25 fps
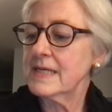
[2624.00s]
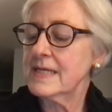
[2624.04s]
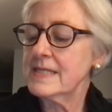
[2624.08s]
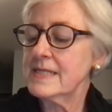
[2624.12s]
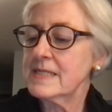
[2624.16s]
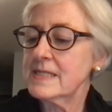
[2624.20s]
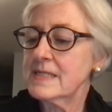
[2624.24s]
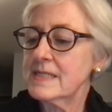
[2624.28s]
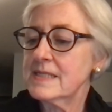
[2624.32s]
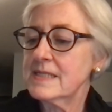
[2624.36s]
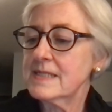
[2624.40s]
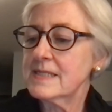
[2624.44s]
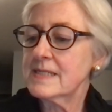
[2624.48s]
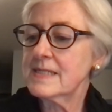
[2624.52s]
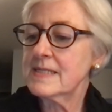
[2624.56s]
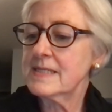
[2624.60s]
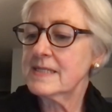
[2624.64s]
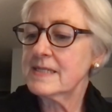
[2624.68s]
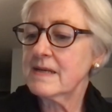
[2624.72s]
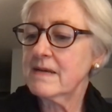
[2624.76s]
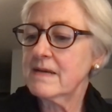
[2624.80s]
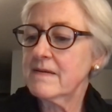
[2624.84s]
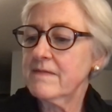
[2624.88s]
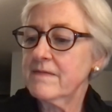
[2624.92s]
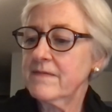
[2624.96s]

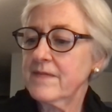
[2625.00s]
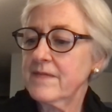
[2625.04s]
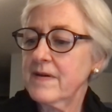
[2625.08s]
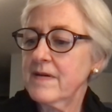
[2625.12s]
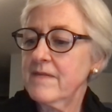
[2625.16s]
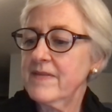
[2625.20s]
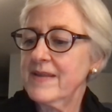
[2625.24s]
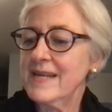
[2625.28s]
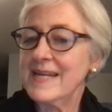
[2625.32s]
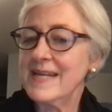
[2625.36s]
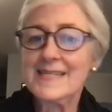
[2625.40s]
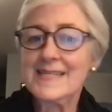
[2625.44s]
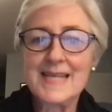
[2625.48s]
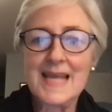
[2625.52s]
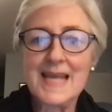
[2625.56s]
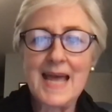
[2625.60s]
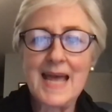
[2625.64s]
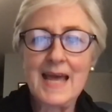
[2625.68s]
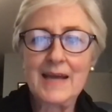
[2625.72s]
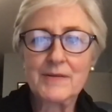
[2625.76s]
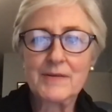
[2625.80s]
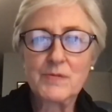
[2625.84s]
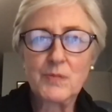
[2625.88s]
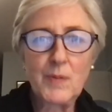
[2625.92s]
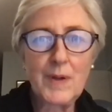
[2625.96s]
instances of, of an
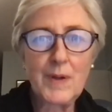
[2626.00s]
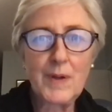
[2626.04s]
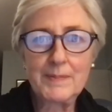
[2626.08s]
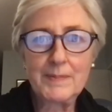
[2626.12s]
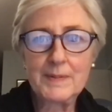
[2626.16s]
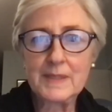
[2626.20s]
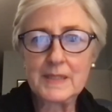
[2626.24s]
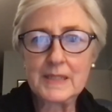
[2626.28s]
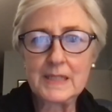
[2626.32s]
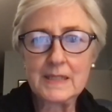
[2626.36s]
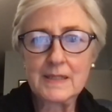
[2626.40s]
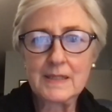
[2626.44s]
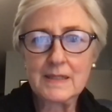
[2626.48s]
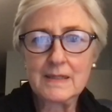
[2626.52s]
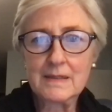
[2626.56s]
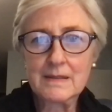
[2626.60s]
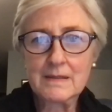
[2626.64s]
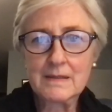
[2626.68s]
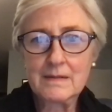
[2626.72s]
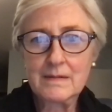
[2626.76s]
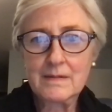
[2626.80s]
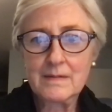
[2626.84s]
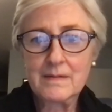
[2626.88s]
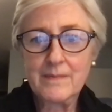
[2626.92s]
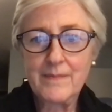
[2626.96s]
exact replica
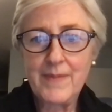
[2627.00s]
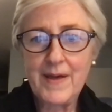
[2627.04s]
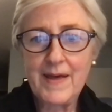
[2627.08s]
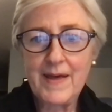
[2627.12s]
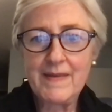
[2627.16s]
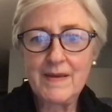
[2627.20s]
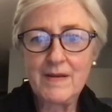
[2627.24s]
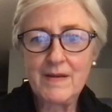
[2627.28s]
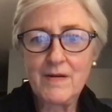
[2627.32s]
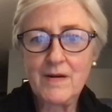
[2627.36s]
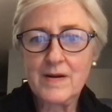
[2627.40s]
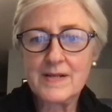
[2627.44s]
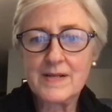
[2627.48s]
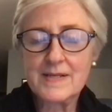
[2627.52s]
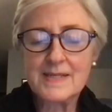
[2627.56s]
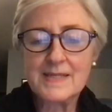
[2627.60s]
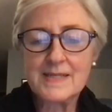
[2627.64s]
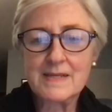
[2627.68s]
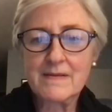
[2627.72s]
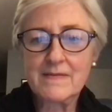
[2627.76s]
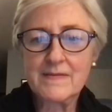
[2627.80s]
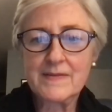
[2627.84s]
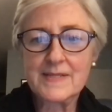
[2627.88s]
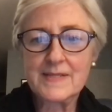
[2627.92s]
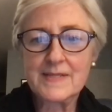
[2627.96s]
by the
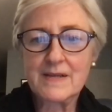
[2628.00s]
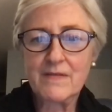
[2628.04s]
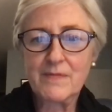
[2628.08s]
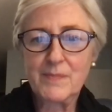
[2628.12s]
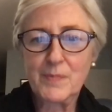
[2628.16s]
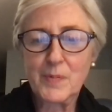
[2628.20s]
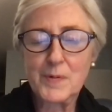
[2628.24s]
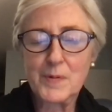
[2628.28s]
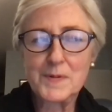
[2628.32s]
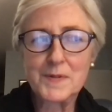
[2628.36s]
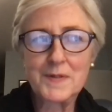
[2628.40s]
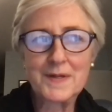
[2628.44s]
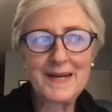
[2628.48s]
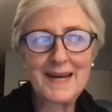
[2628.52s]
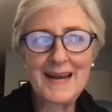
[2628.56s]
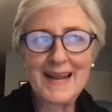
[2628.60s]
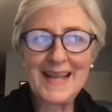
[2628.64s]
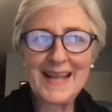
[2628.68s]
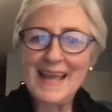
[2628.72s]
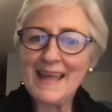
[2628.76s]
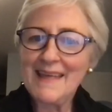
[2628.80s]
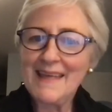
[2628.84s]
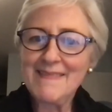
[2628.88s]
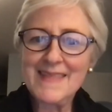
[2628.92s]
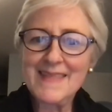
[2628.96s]
artist of a self portrait. And
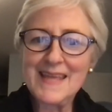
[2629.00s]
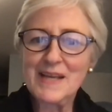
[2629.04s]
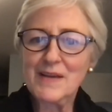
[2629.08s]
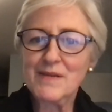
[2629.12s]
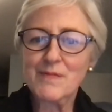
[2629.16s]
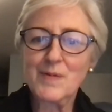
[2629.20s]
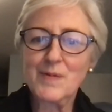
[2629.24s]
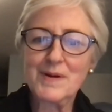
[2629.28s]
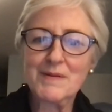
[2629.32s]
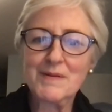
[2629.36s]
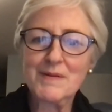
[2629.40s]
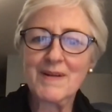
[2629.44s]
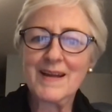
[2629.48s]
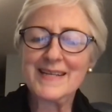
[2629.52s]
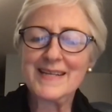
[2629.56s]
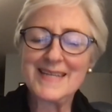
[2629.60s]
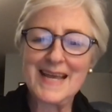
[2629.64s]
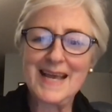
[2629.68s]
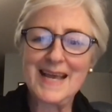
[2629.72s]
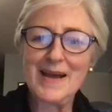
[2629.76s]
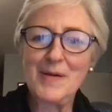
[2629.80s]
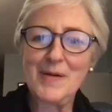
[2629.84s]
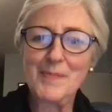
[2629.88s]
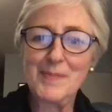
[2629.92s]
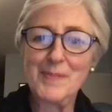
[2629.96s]
I can't think of one right
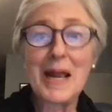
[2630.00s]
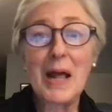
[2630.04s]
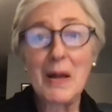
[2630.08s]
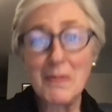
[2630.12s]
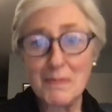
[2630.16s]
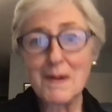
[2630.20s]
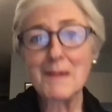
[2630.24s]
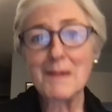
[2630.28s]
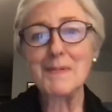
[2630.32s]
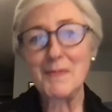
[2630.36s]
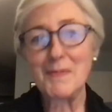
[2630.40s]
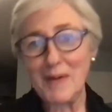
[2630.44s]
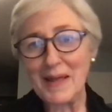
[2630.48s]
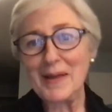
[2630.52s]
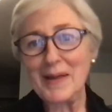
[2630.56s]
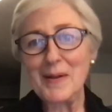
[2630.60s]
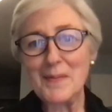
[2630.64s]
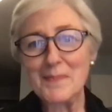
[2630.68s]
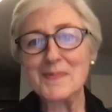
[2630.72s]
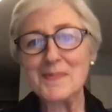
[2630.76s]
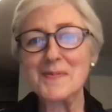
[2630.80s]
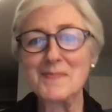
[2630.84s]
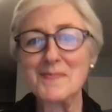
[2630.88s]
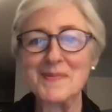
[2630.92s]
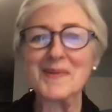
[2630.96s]
now, but I'll probably wake
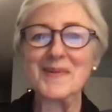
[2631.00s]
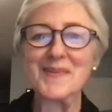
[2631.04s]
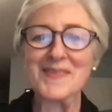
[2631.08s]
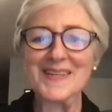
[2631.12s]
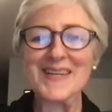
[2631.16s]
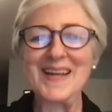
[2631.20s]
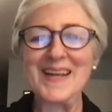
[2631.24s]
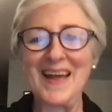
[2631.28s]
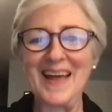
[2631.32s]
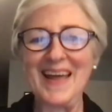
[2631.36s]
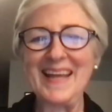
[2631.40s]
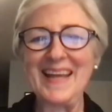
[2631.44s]
up in the middle of the